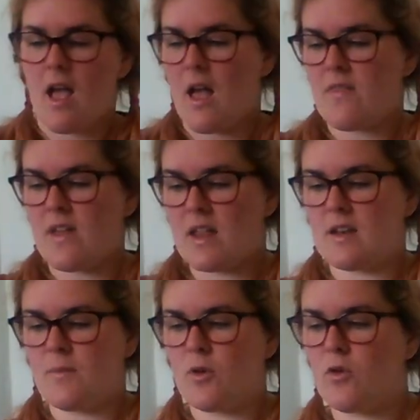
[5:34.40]
and then
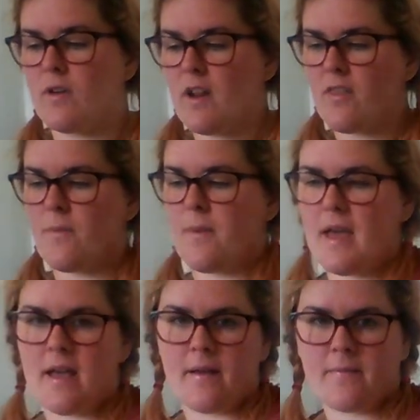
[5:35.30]
pour another
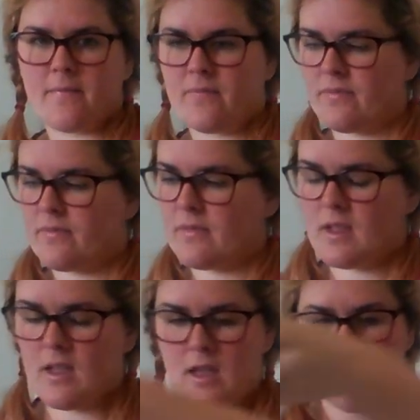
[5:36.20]
bit
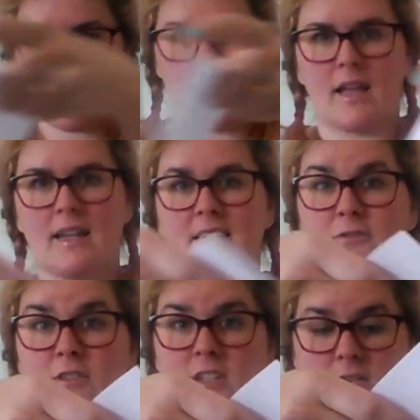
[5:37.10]
in a
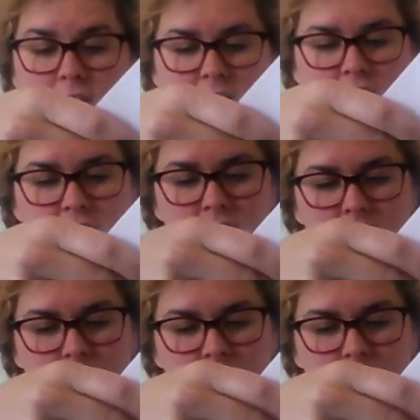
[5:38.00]
different direction.